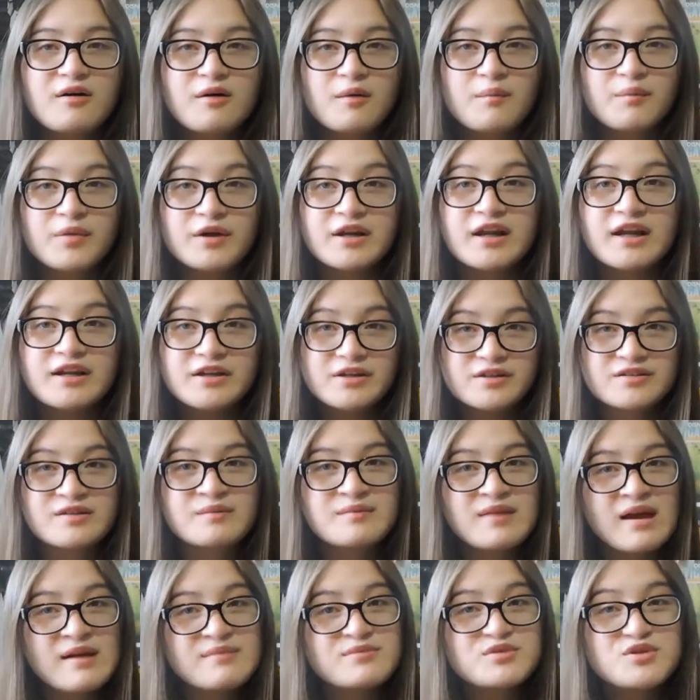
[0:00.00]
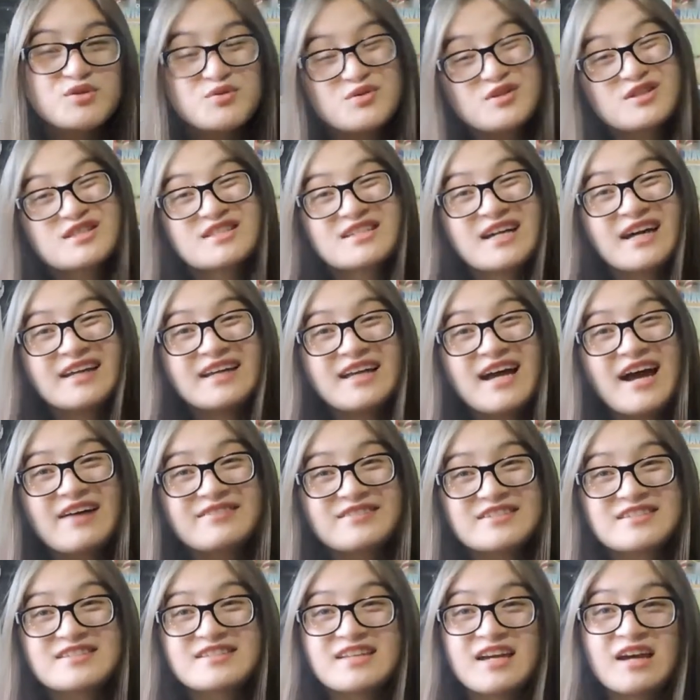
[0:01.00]
but sometimes you just kind of have
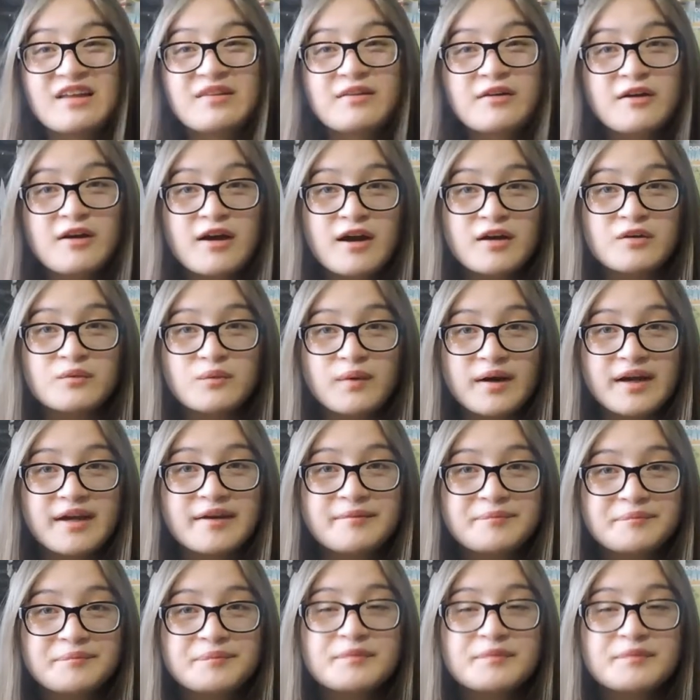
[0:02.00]
to stand there and wait.